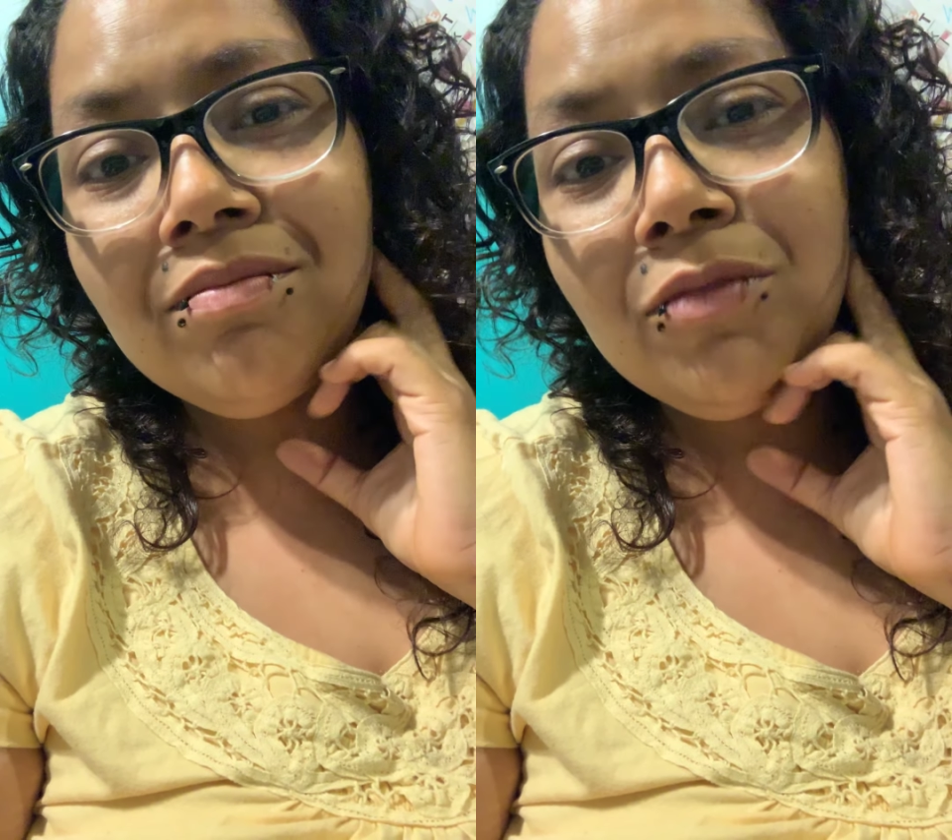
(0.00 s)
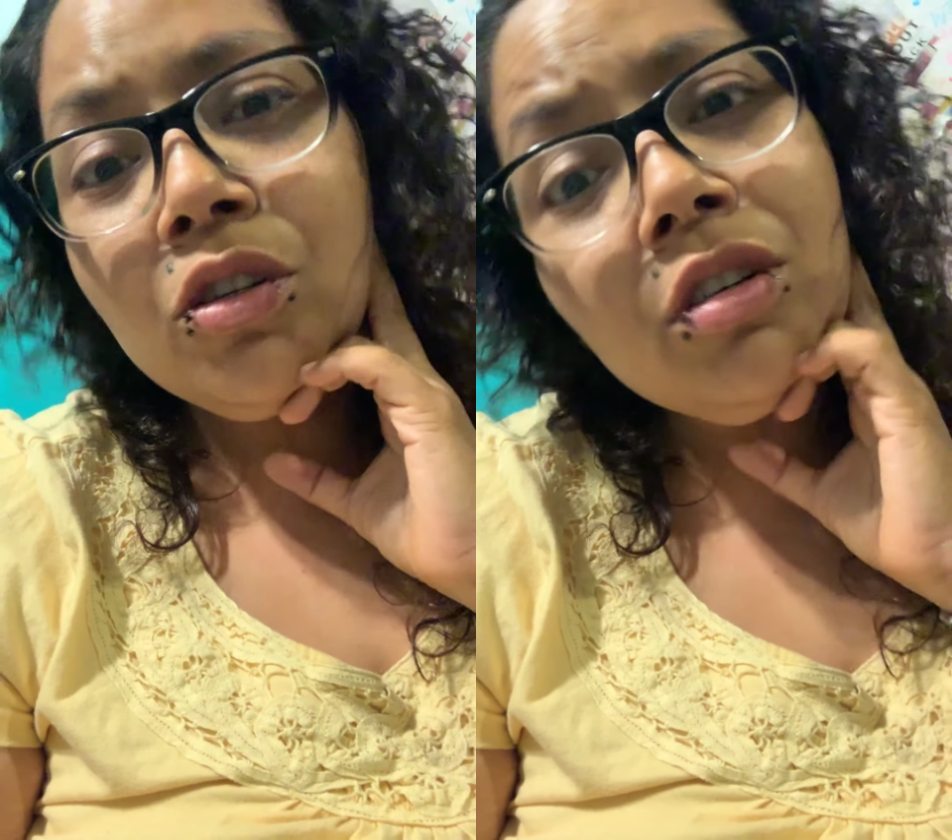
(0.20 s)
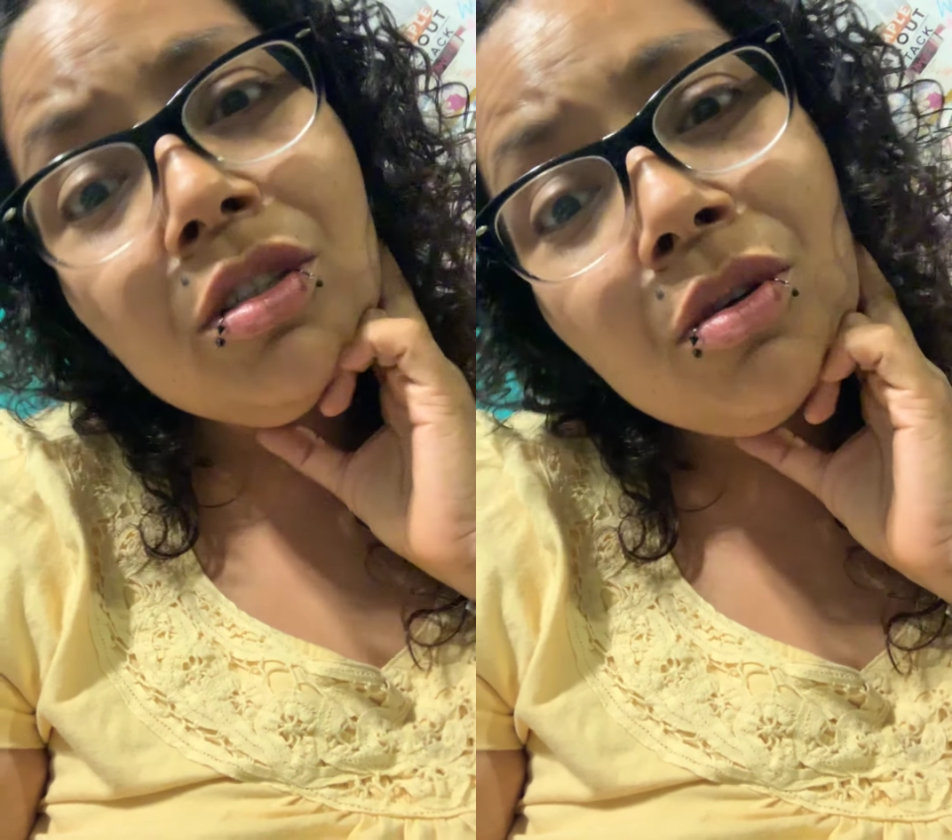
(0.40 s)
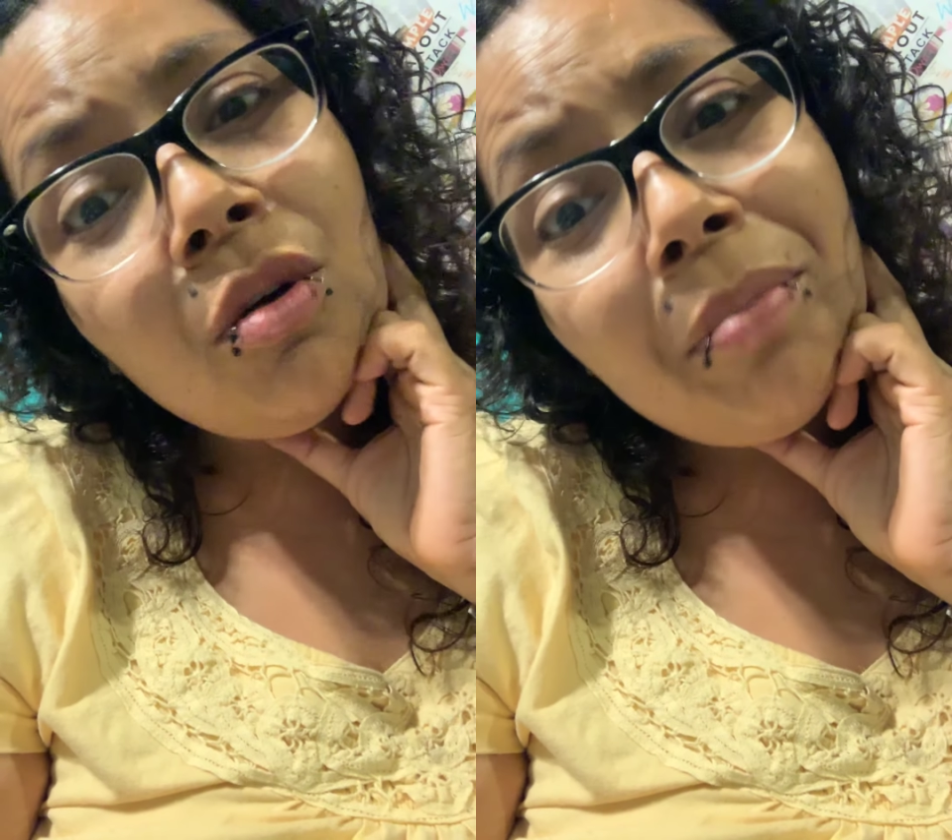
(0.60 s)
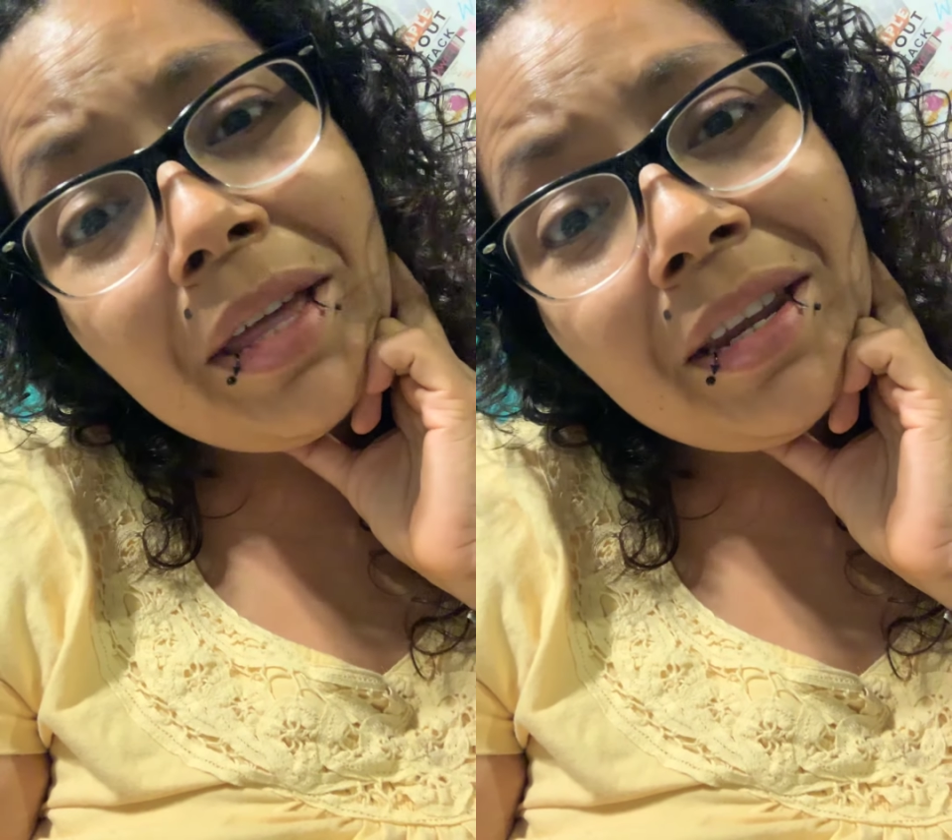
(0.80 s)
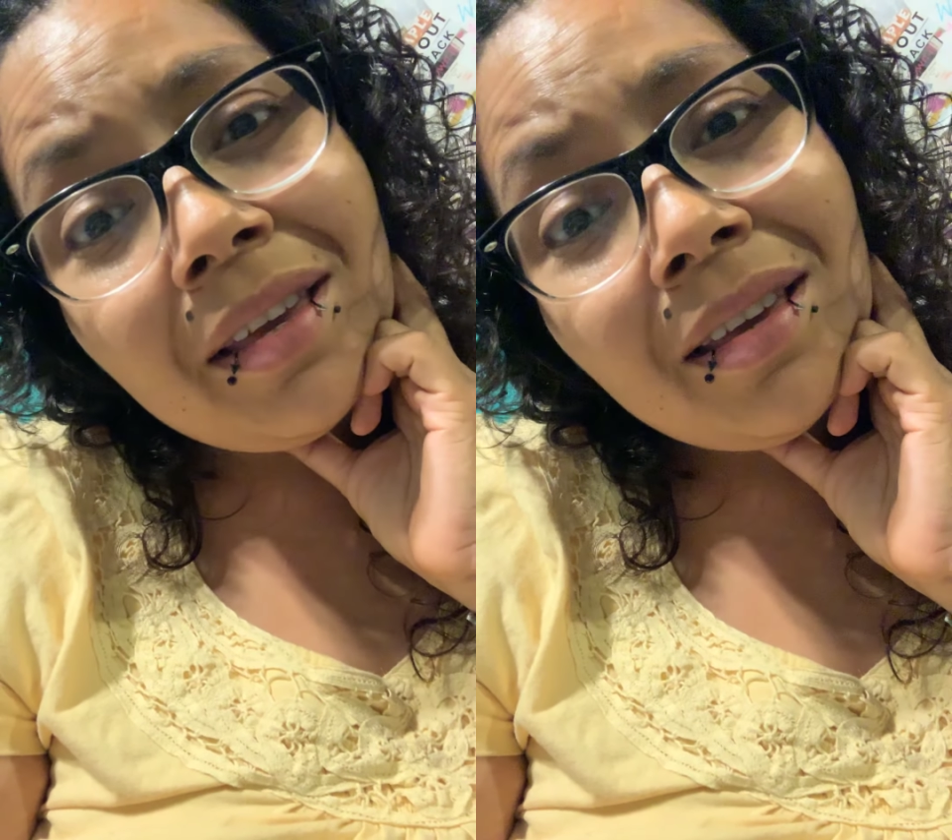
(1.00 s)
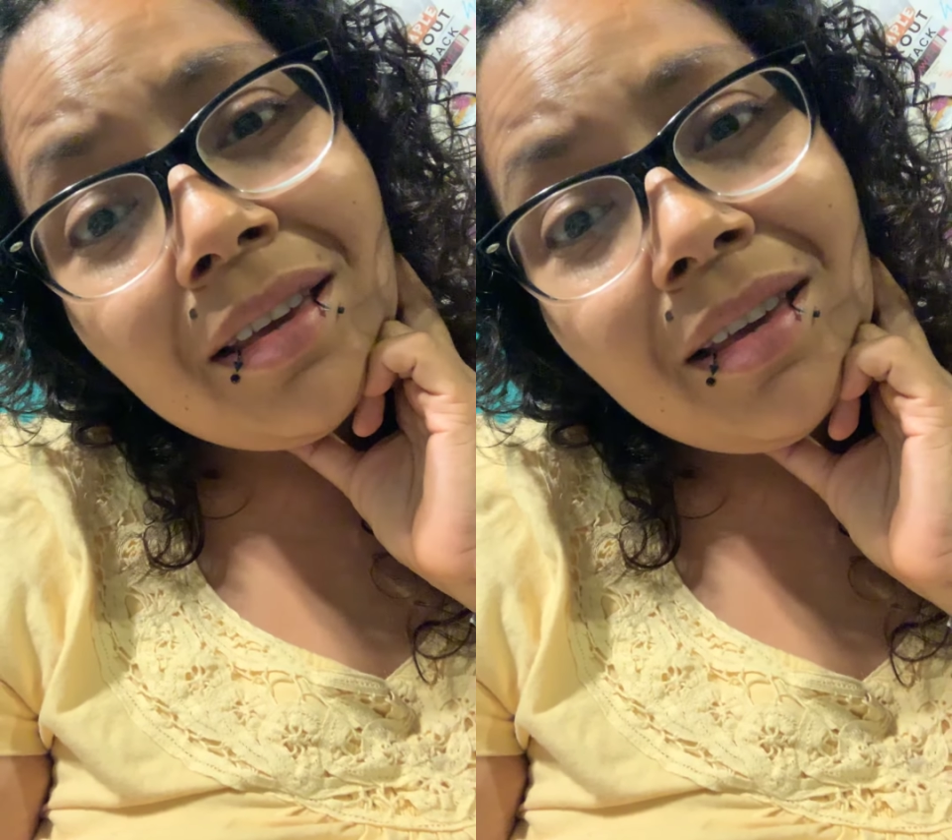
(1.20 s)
you don't need to go petty,